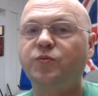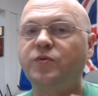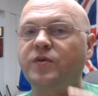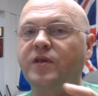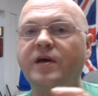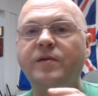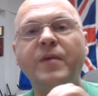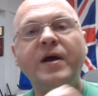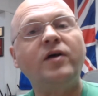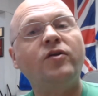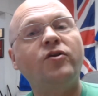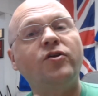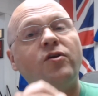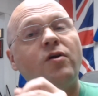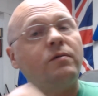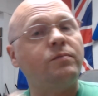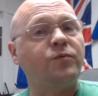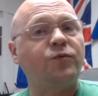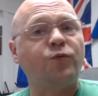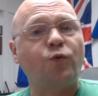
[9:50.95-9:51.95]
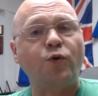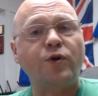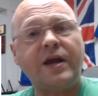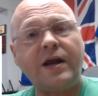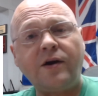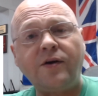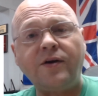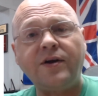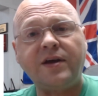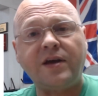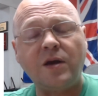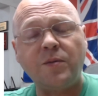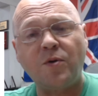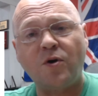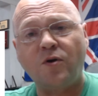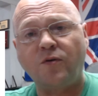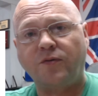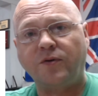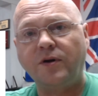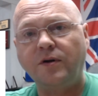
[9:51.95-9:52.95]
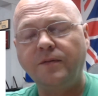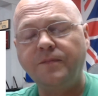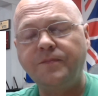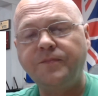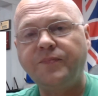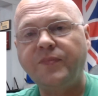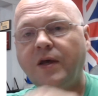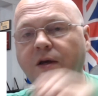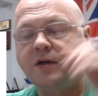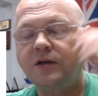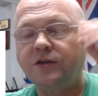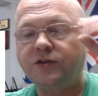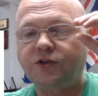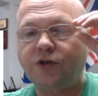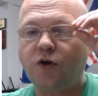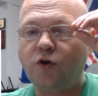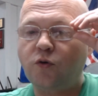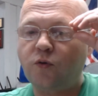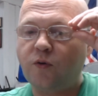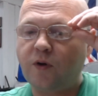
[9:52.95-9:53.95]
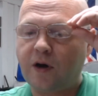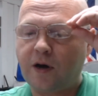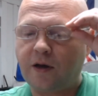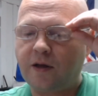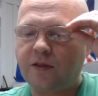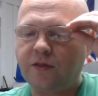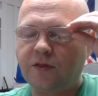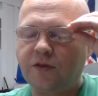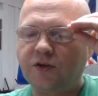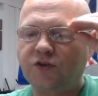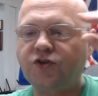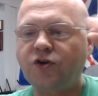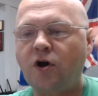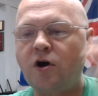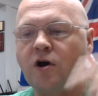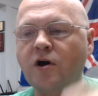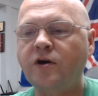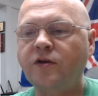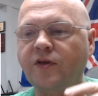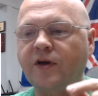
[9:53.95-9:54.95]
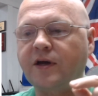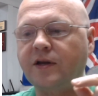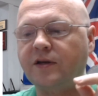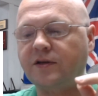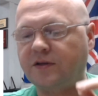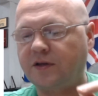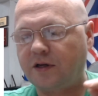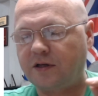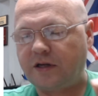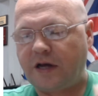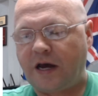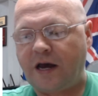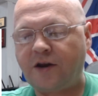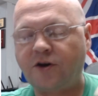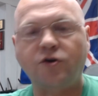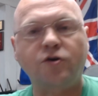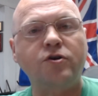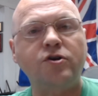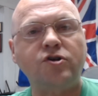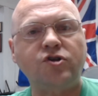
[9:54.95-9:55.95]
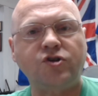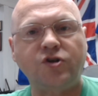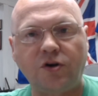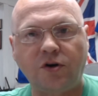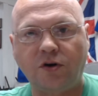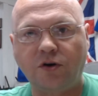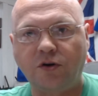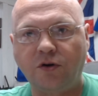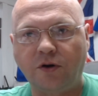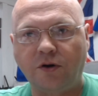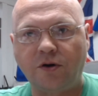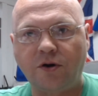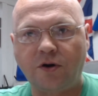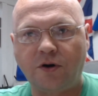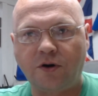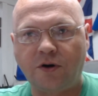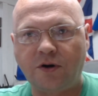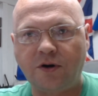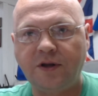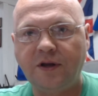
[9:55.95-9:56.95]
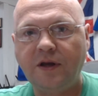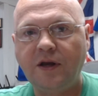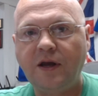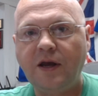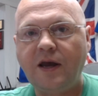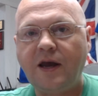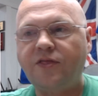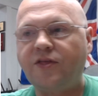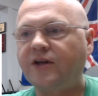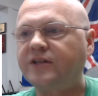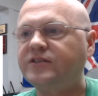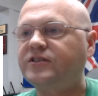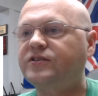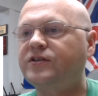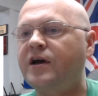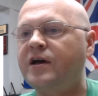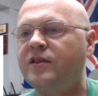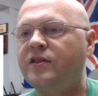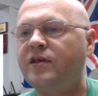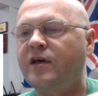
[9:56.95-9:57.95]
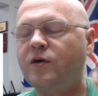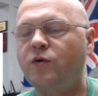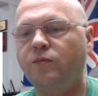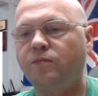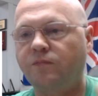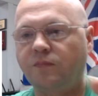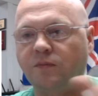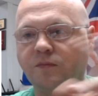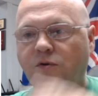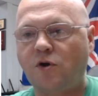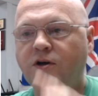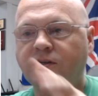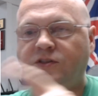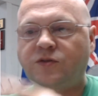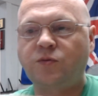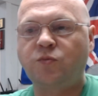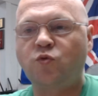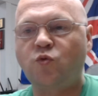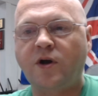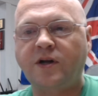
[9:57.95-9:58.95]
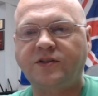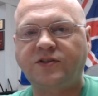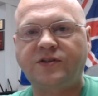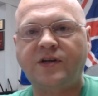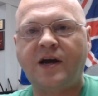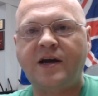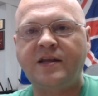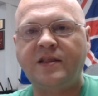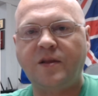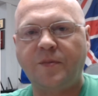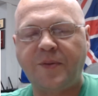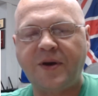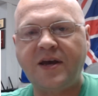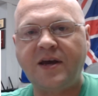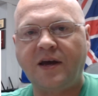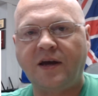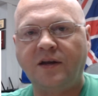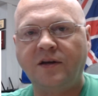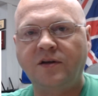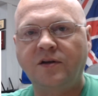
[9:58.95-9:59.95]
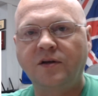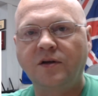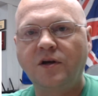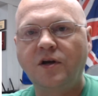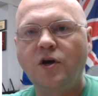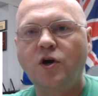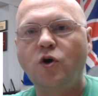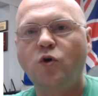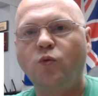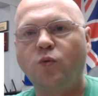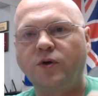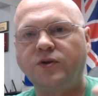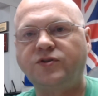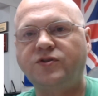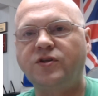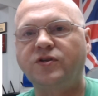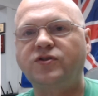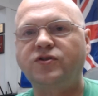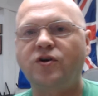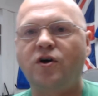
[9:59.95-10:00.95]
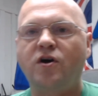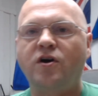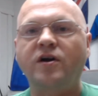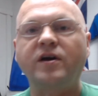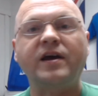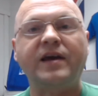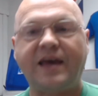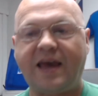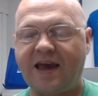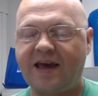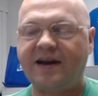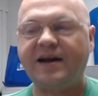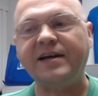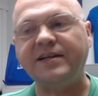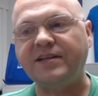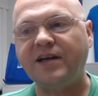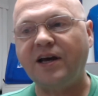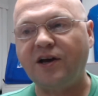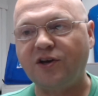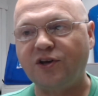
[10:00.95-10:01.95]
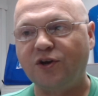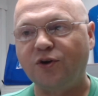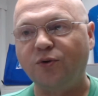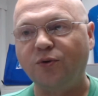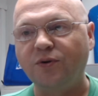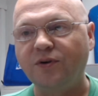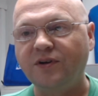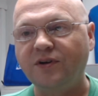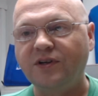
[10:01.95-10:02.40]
They mailed it off before Kerry came over. So the song that Don Kirshner heard that caused him to want to sign the band was the song "Can I Tell You."